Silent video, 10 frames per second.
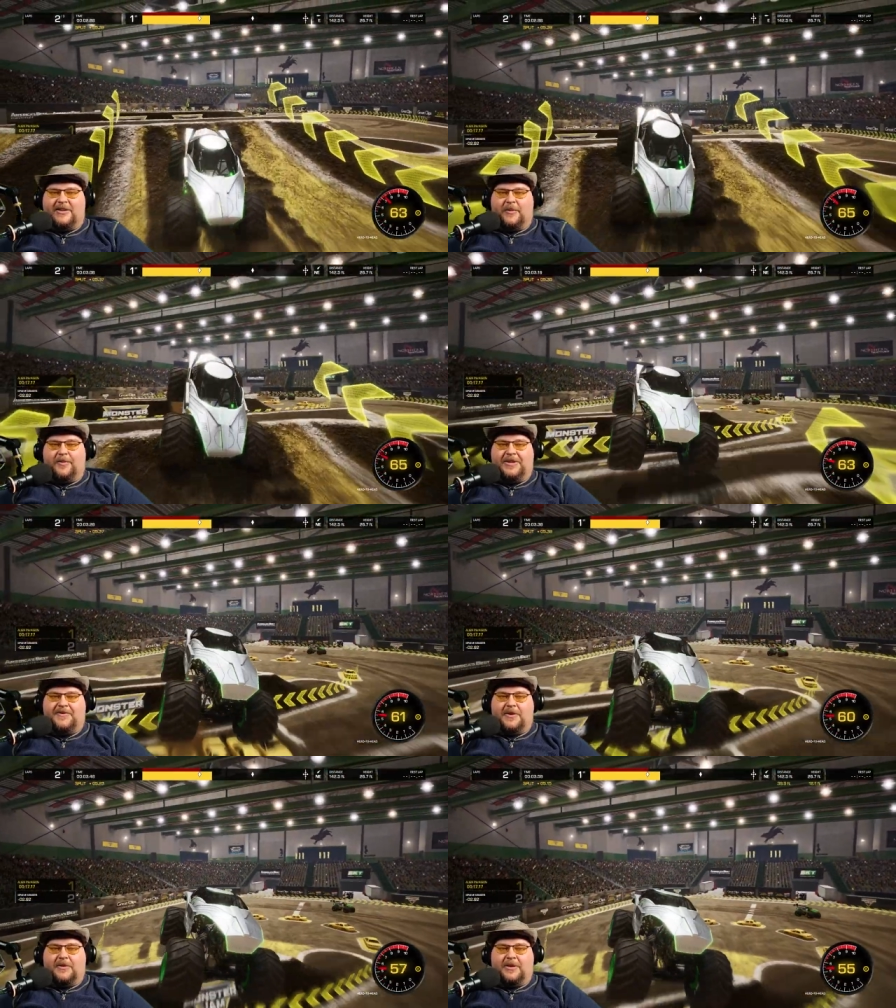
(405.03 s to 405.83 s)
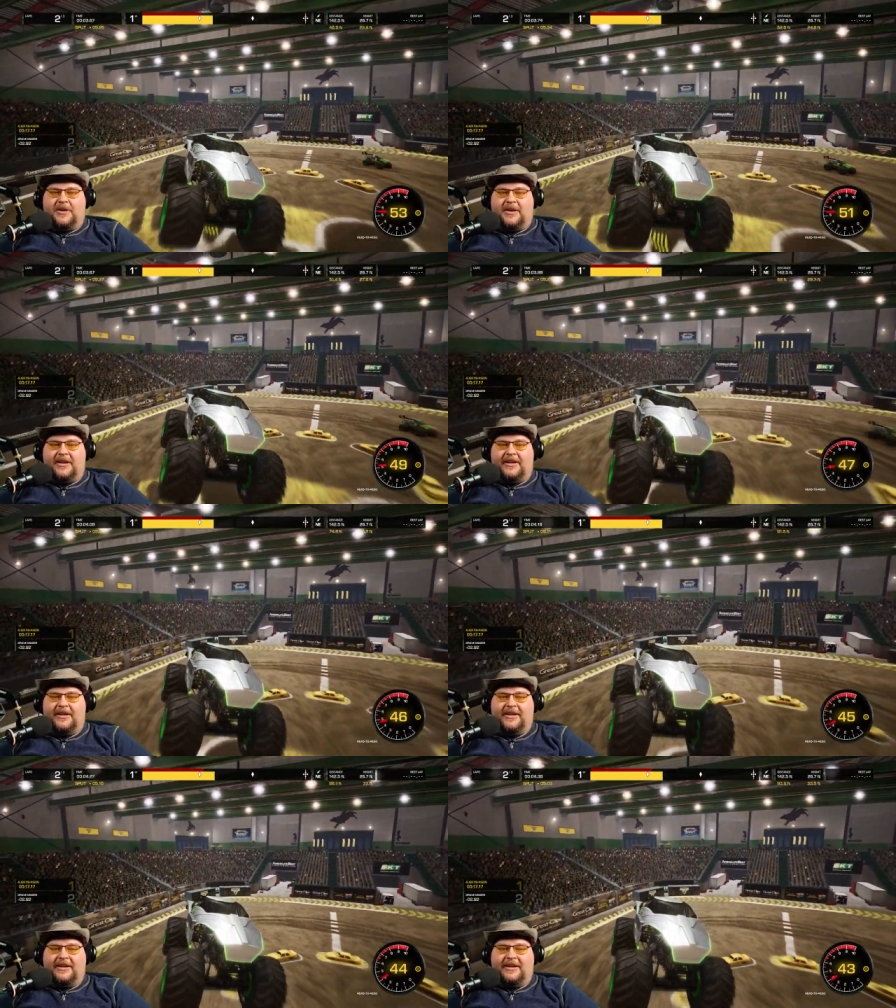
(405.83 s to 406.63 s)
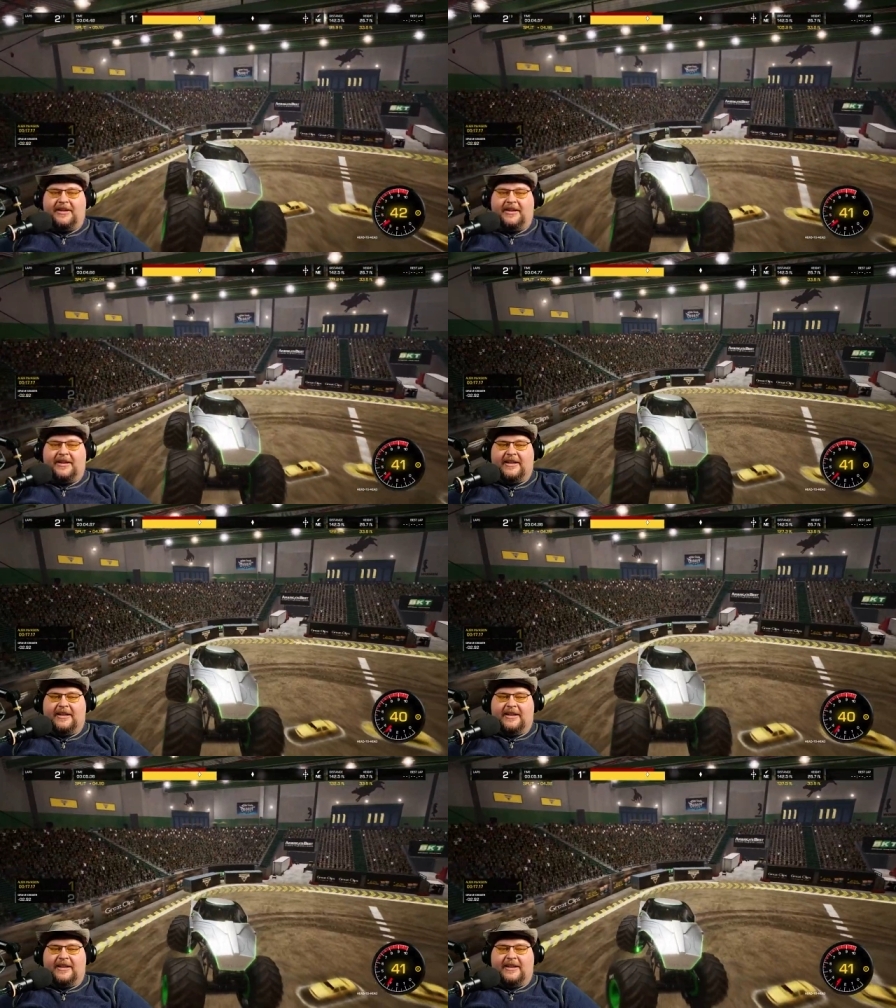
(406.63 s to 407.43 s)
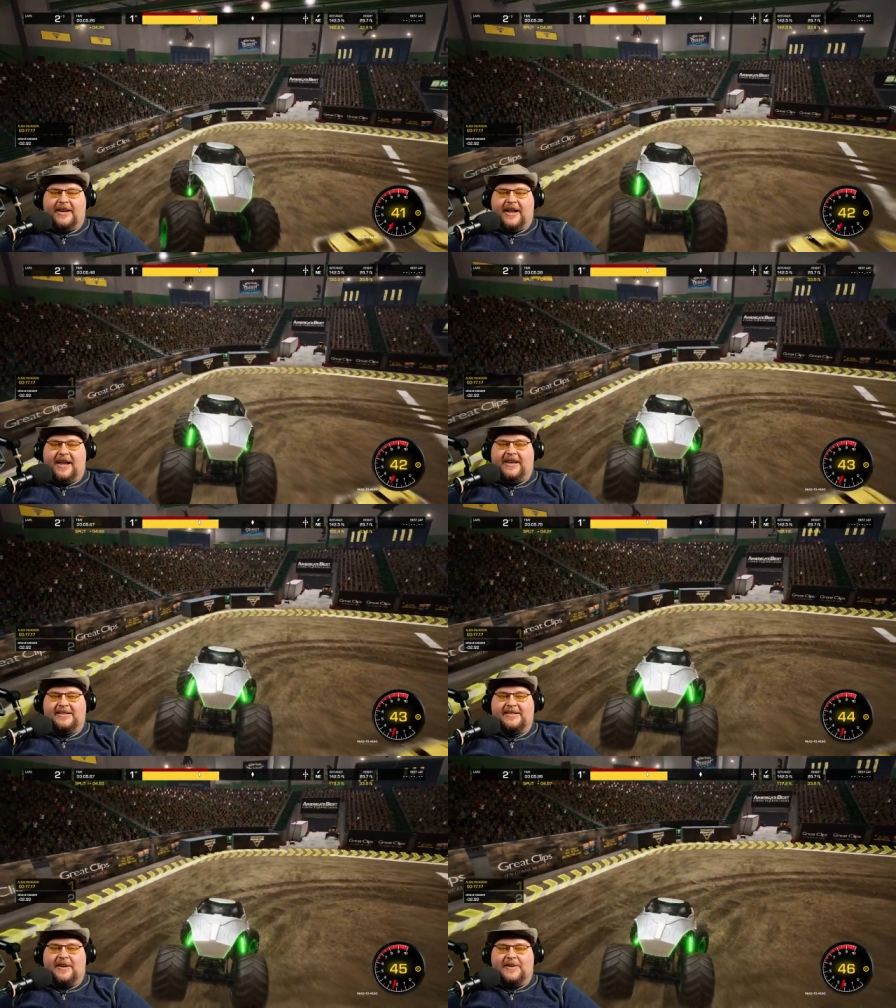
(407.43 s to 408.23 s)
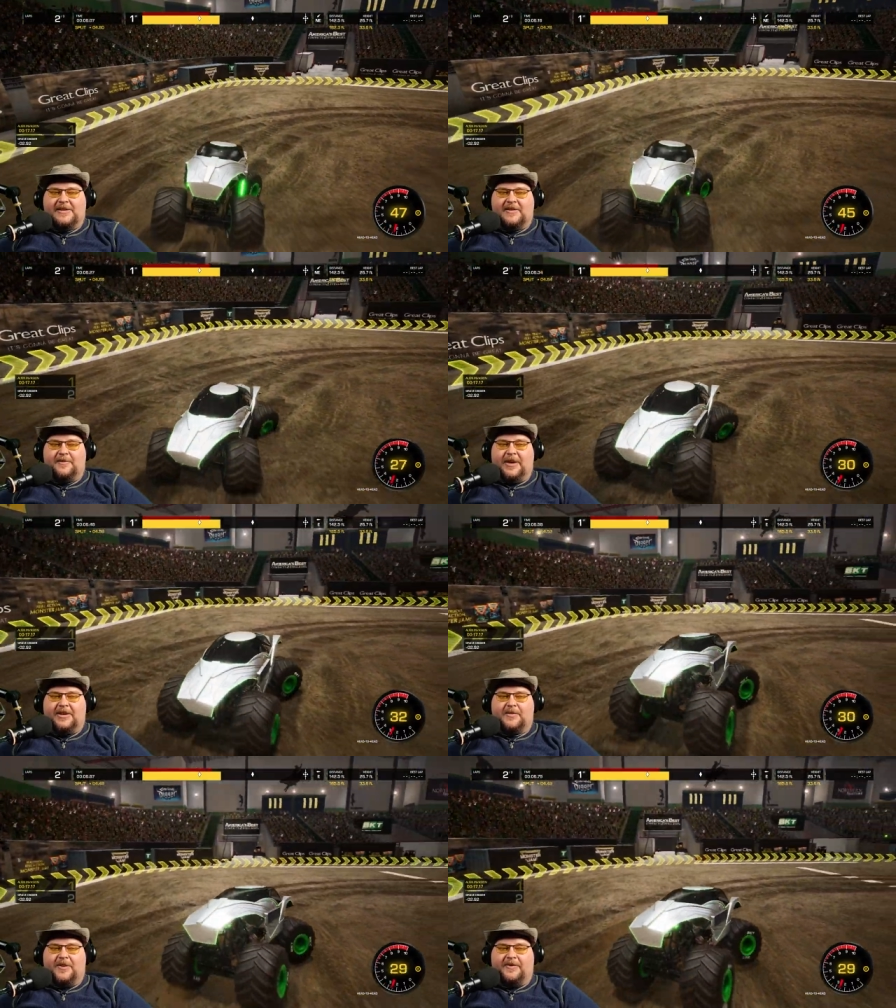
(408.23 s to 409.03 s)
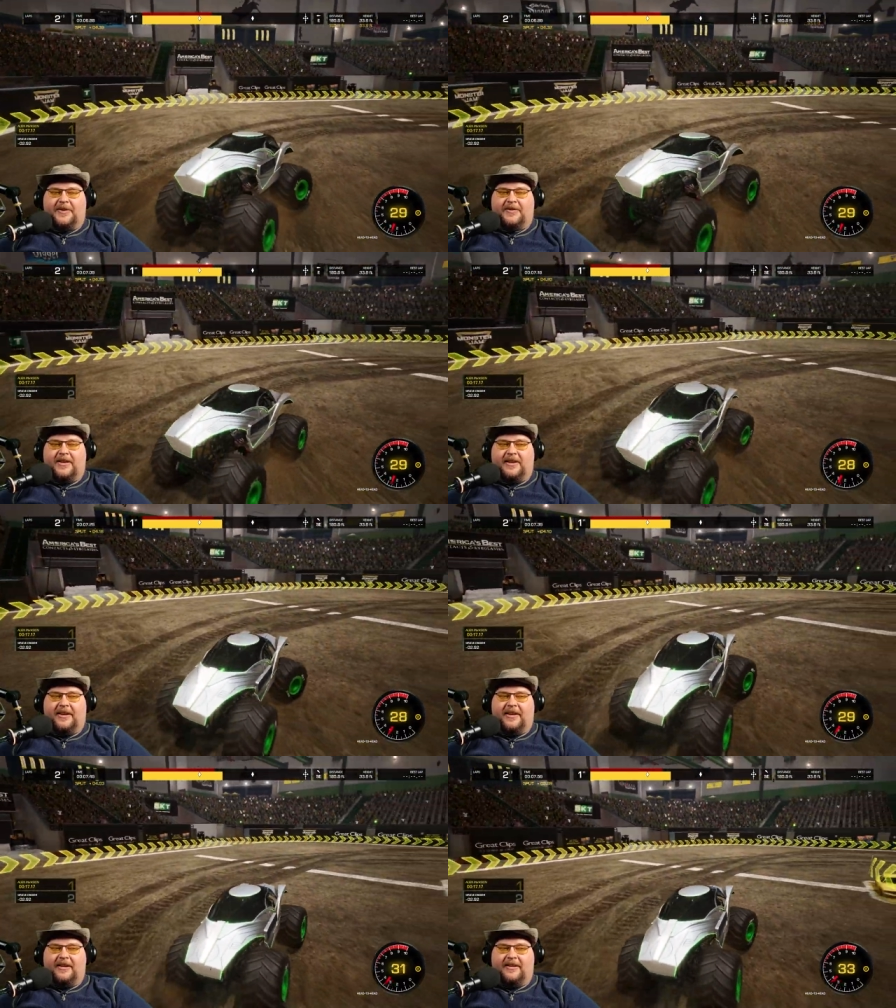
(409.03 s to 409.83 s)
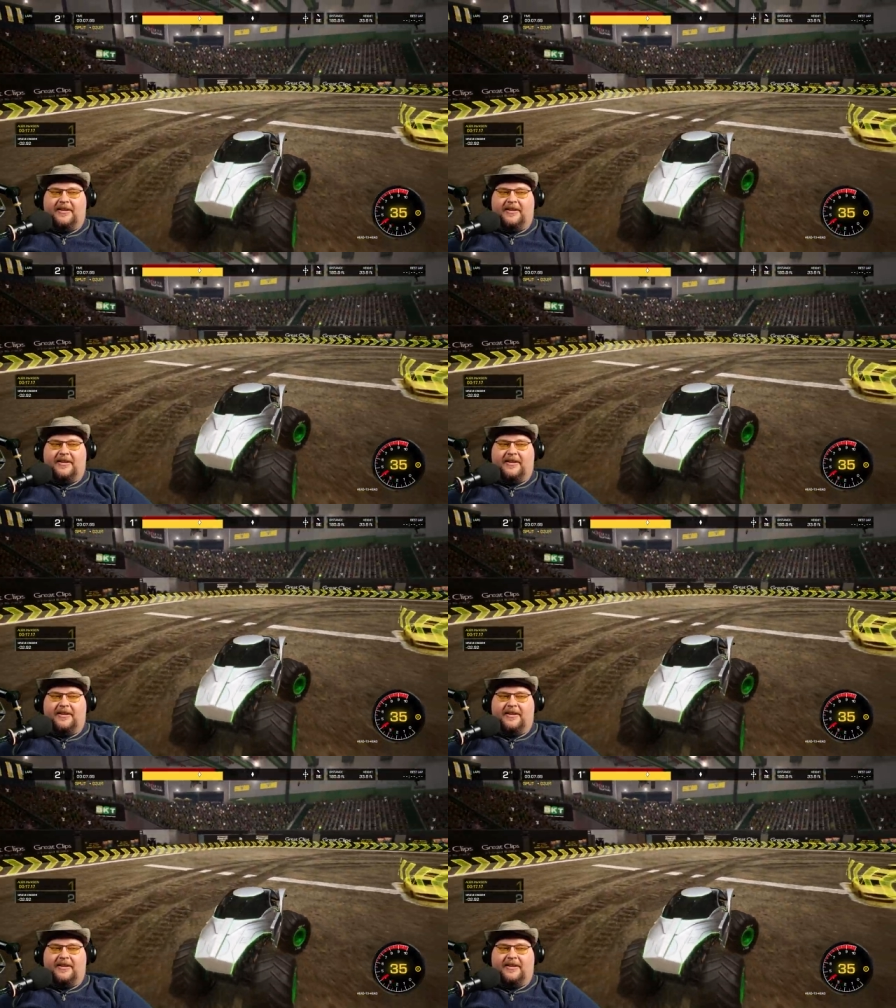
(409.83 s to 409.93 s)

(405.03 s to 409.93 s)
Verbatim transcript: Don't pitch forward. Nice. That was picture perfect right there.